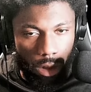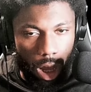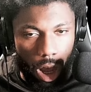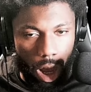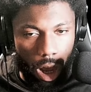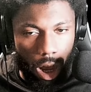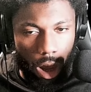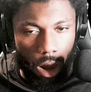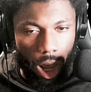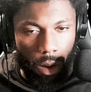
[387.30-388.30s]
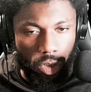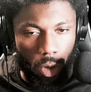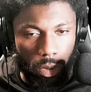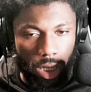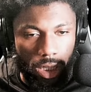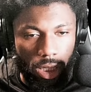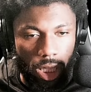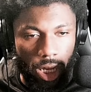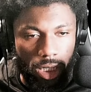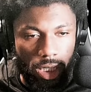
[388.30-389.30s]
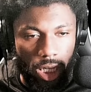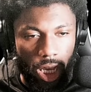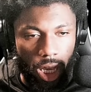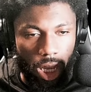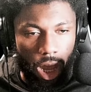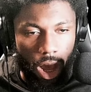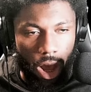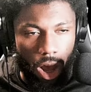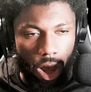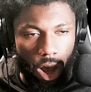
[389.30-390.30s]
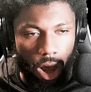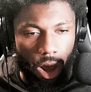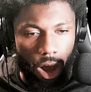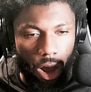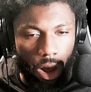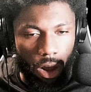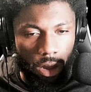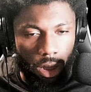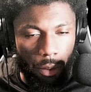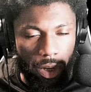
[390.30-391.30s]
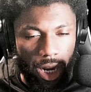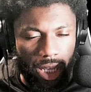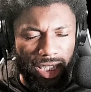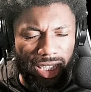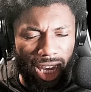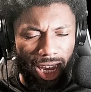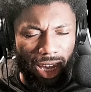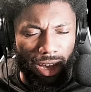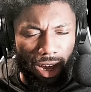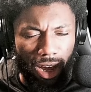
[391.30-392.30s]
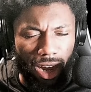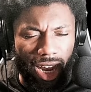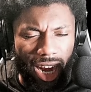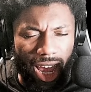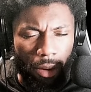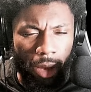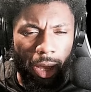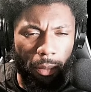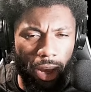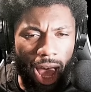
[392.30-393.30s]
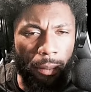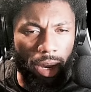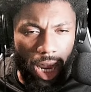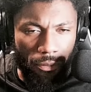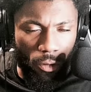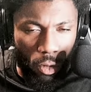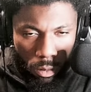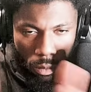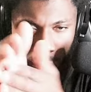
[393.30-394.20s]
Oh, I was hoping to get the thing to sing. Oh, I mean, not saying, clap, but I'm a clap for him.